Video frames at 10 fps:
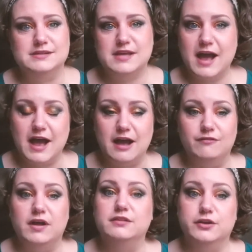
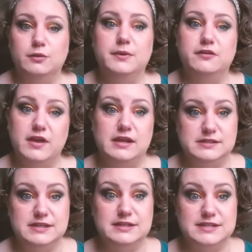have a little bit of hand
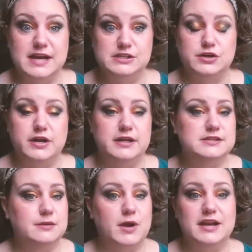sanitizer in it,
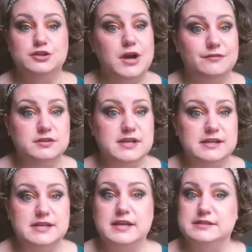some kind of travel
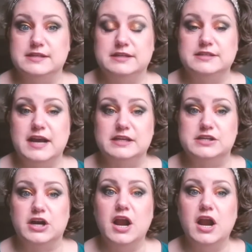size hand sanitizer.